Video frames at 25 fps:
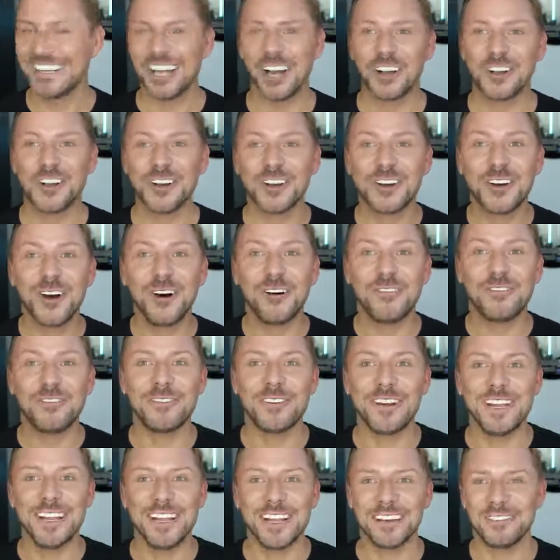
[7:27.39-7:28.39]
A
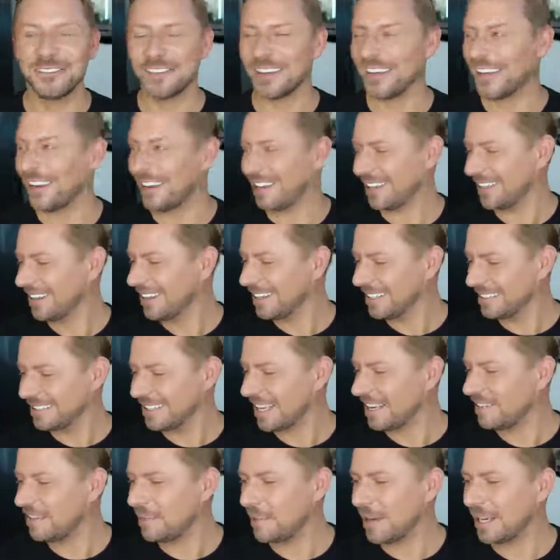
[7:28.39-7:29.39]
cacophony of colour. Does
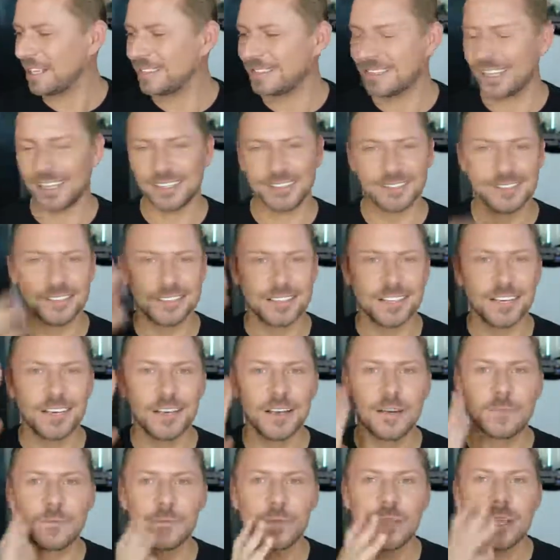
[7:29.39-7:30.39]
that even make sense?
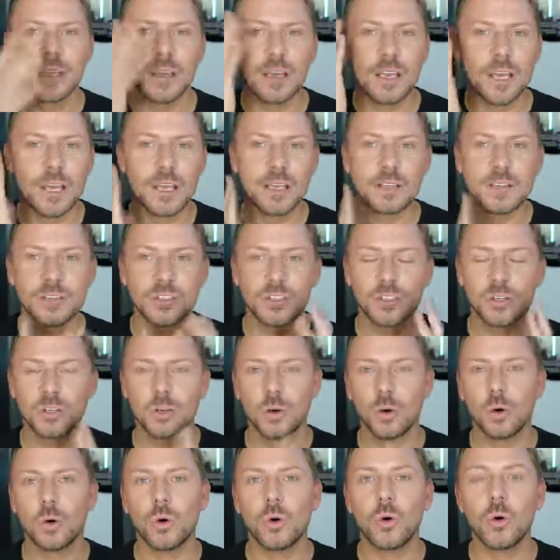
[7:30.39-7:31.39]
It
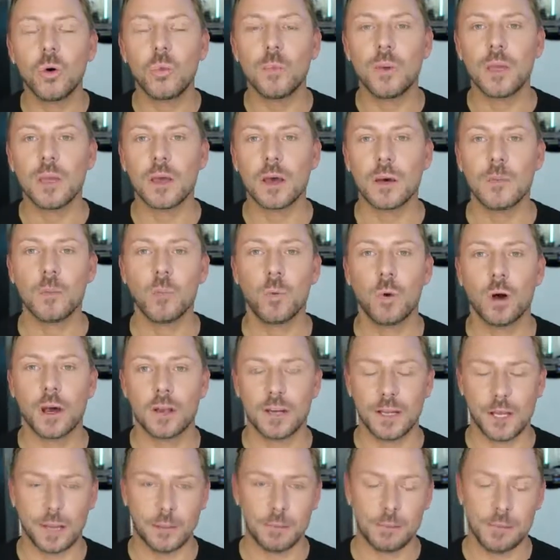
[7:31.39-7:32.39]
should all become
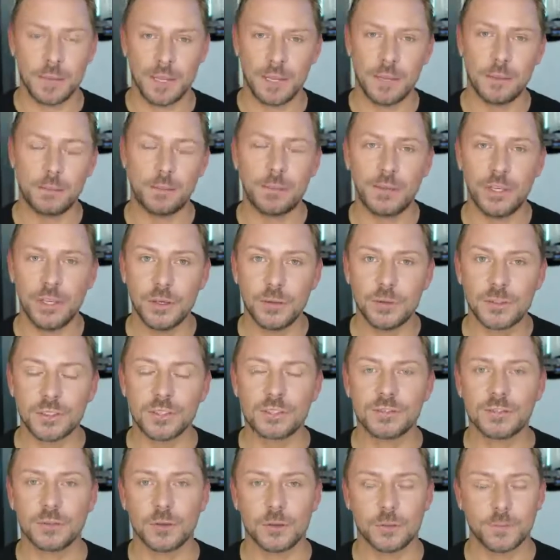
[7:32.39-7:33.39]
one and be
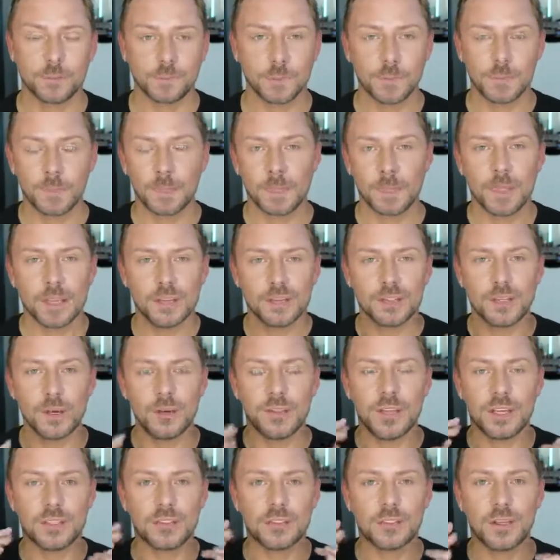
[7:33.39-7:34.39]
beautiful.
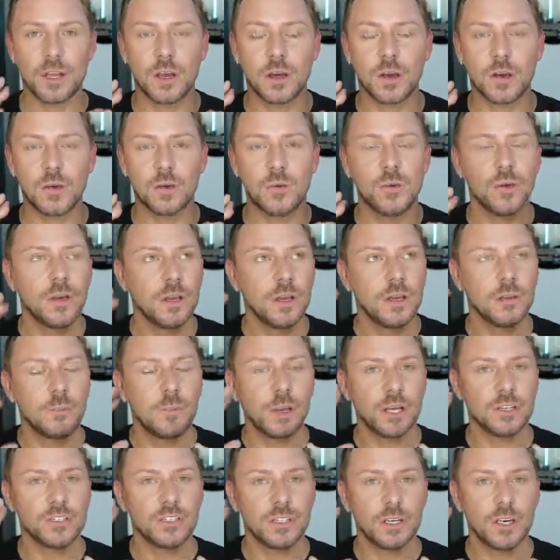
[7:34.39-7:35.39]
So there's no
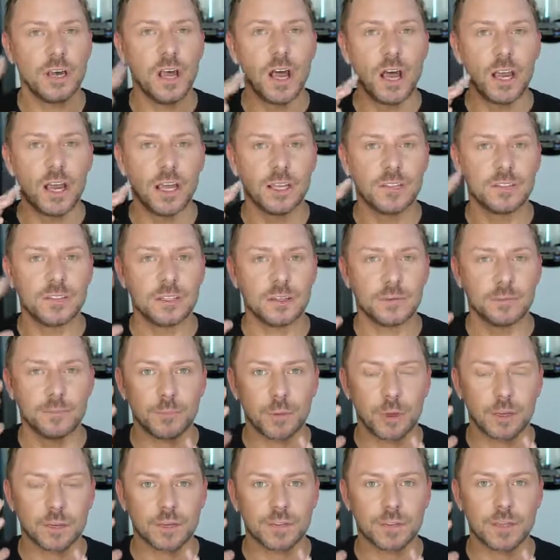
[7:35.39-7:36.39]
blusher, highlighter,
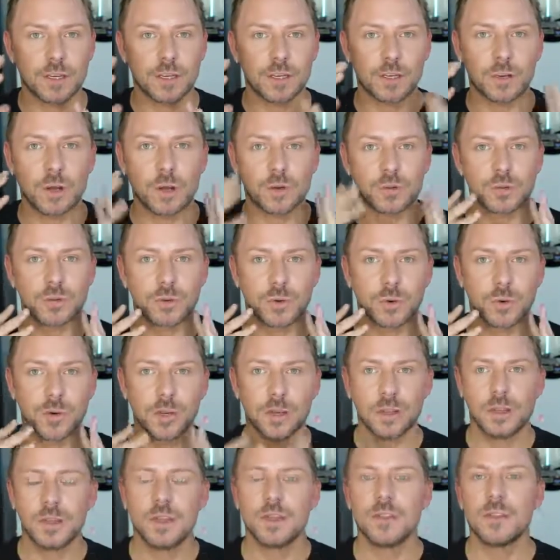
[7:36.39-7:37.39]
bronzer,
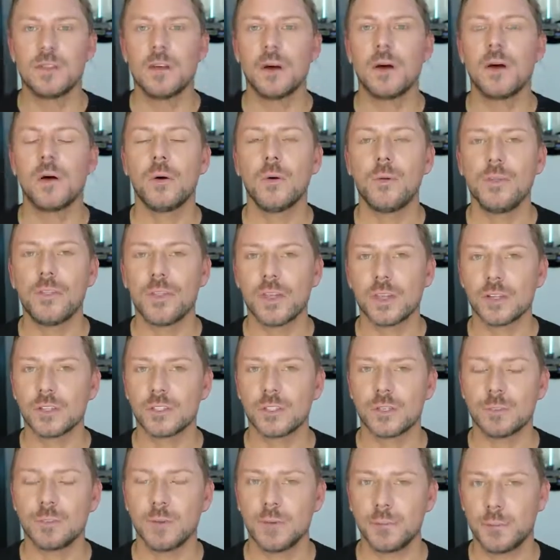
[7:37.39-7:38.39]
contouring. The whole thing
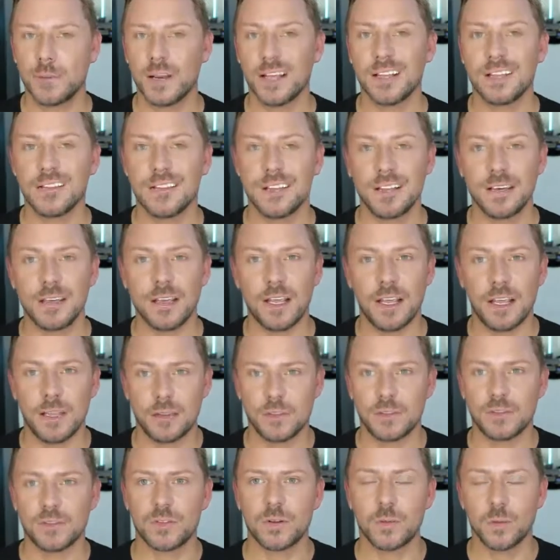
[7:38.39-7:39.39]
should be blended
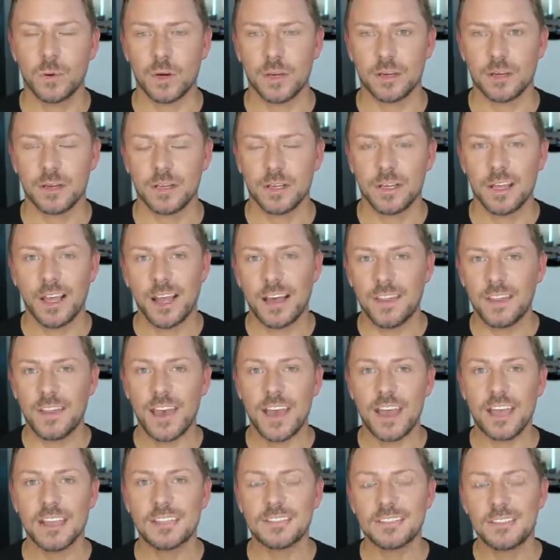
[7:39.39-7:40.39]
into one. And
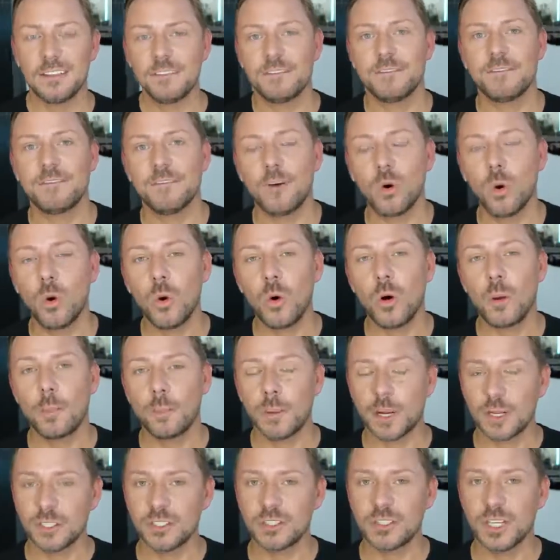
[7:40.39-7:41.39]
that is the
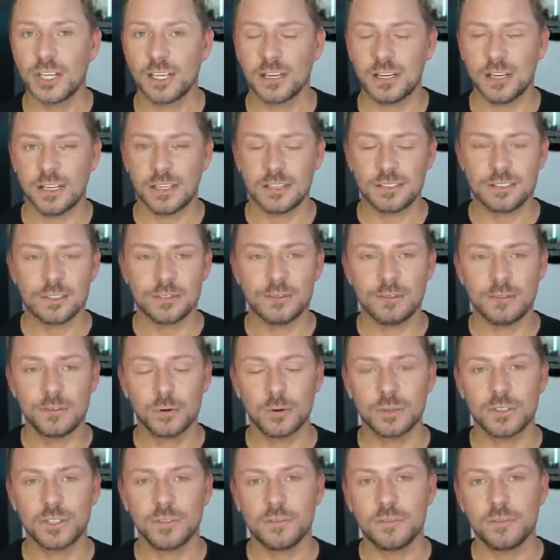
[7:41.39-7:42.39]
4 blush techniques
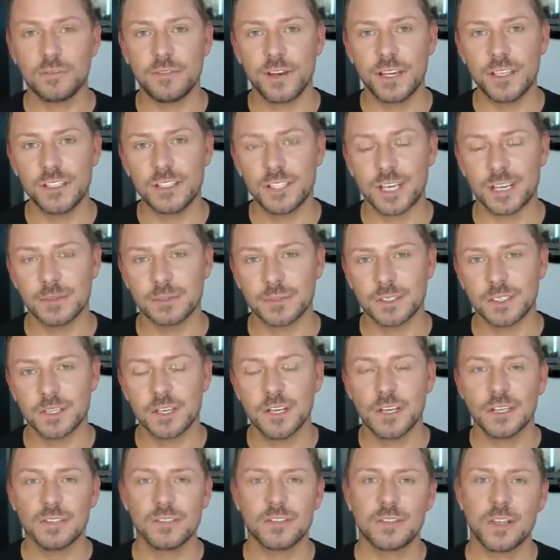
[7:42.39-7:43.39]
for different face shapes.
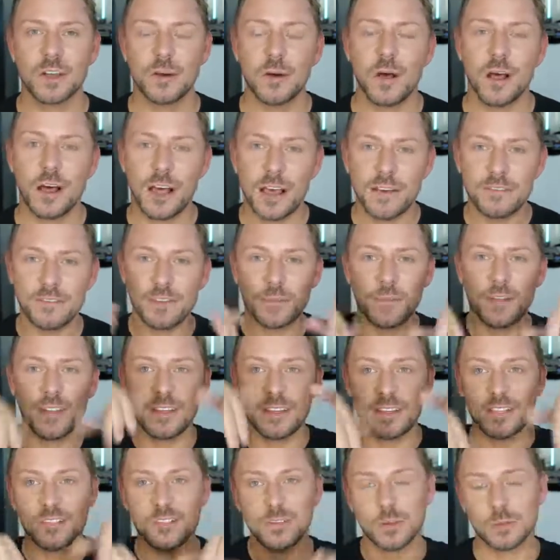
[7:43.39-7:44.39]
So I'll have them in
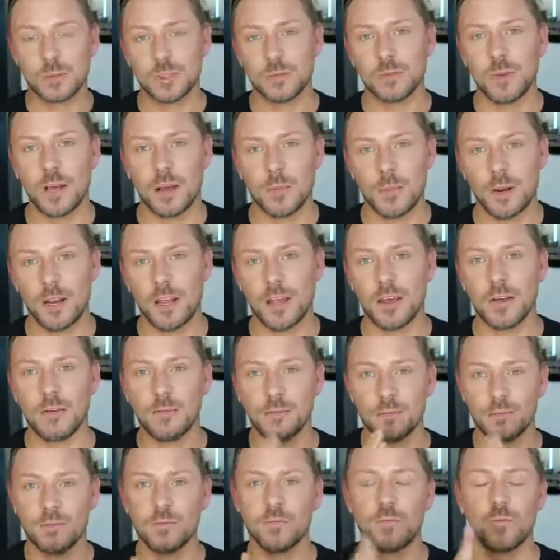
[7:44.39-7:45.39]
the description bar
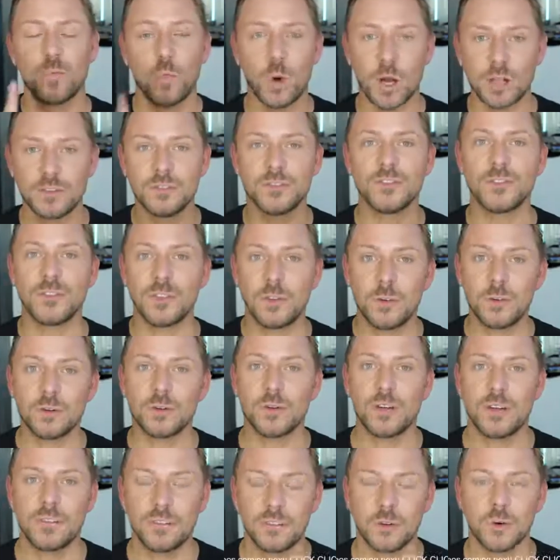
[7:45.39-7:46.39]
below, 1, 2,
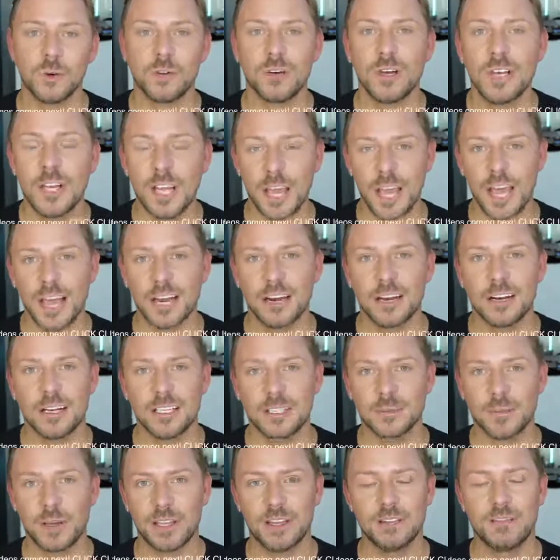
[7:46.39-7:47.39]
3, 4. And I'll
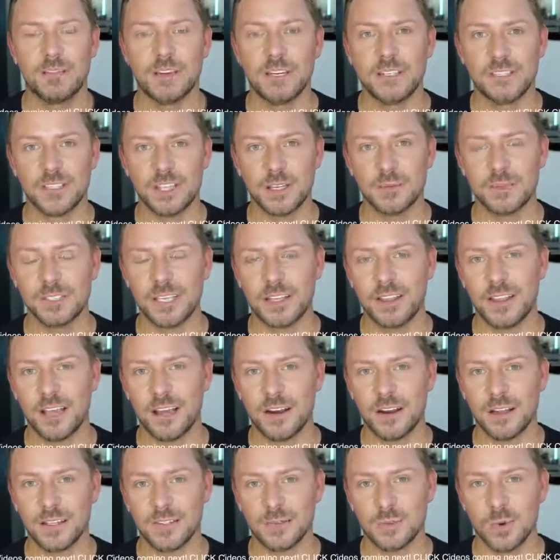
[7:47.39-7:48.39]
explain the face shapes in
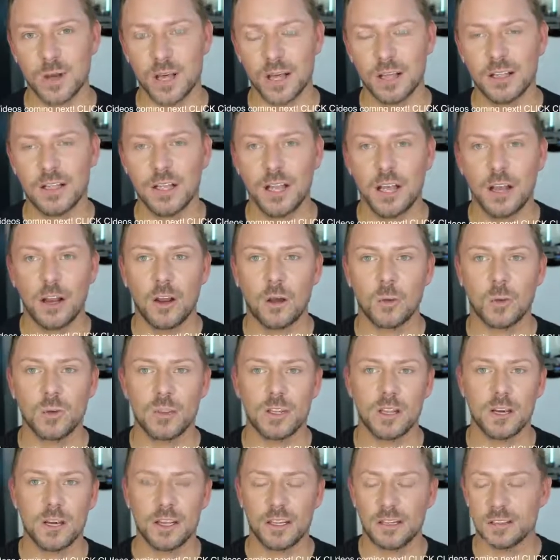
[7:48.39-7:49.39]
there as well, along
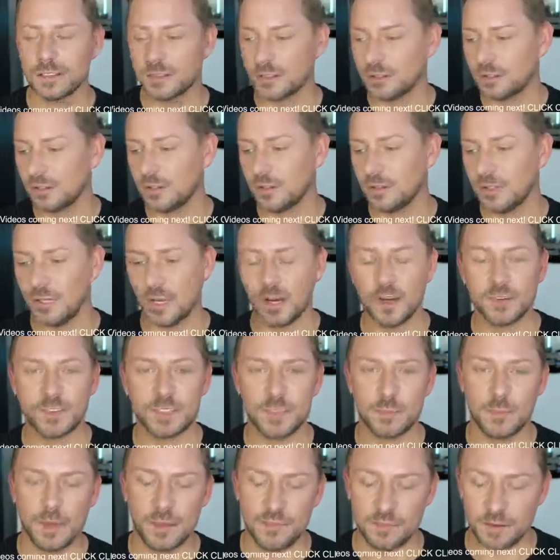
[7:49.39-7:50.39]
with the links to the
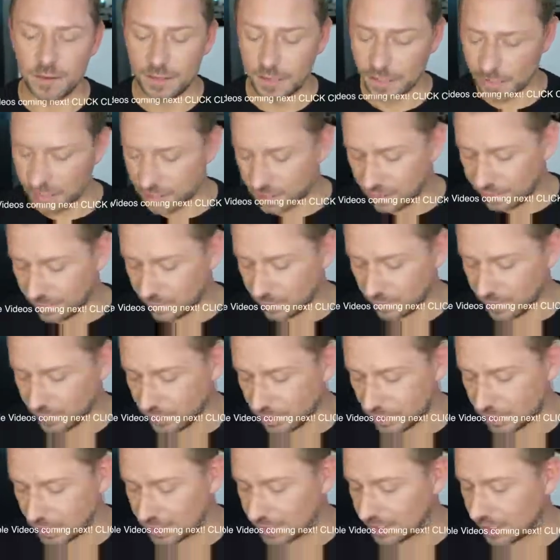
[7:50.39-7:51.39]
RCMA foundation if you're
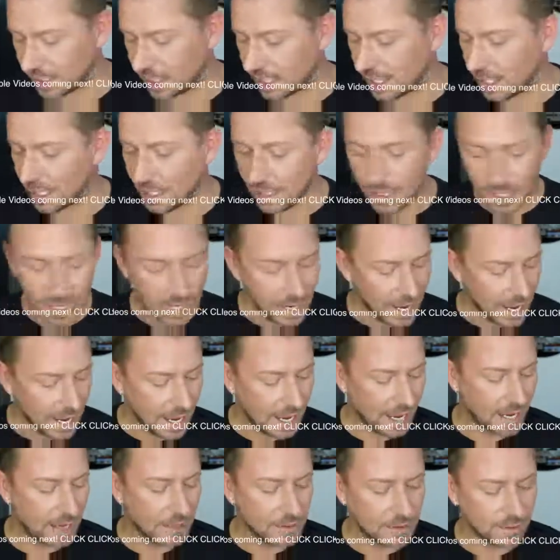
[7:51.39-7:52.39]
interested in it.
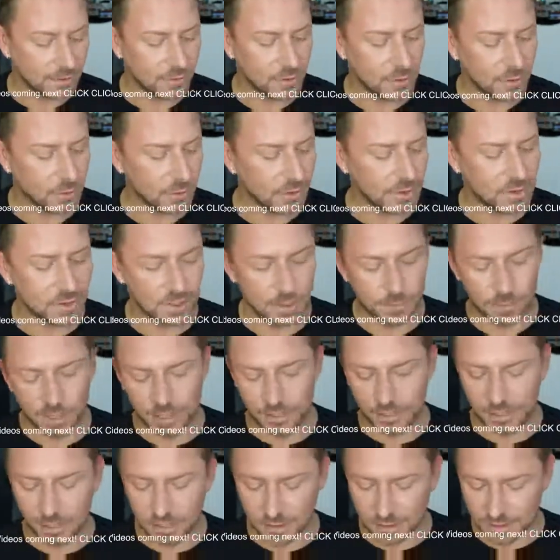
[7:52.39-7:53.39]
And of course the
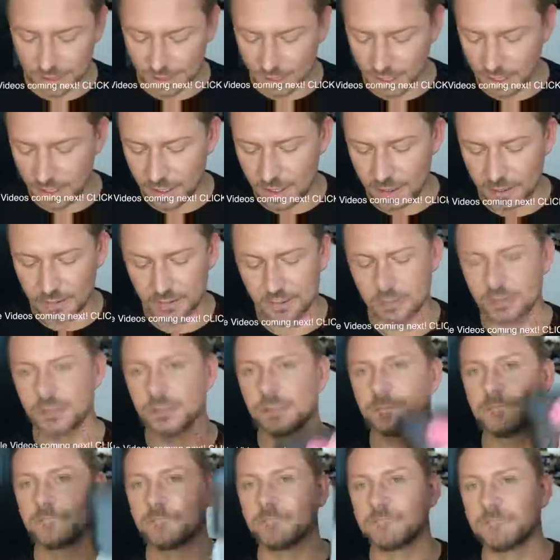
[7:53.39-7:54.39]
blushes that I
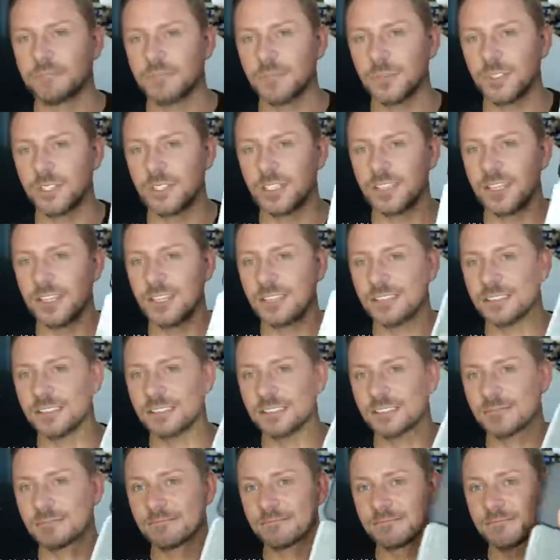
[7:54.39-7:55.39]
used, which are
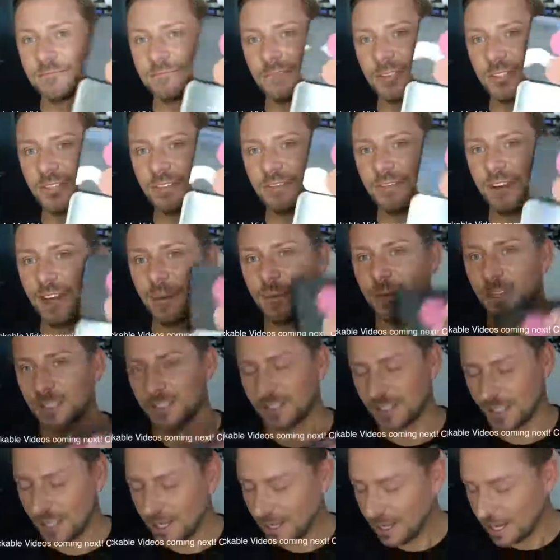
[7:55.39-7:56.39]
these, which are
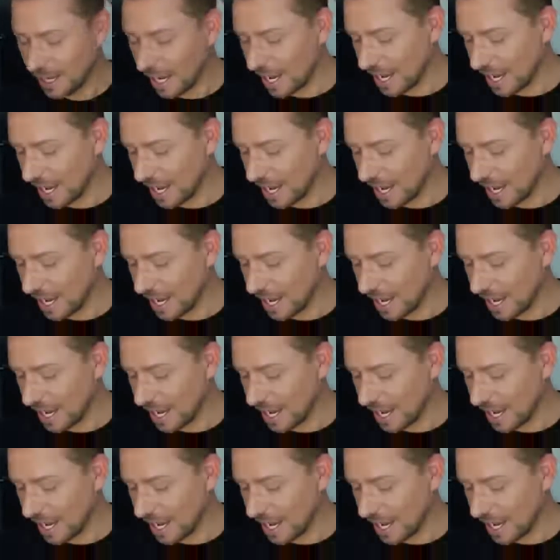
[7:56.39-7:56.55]
fabulous.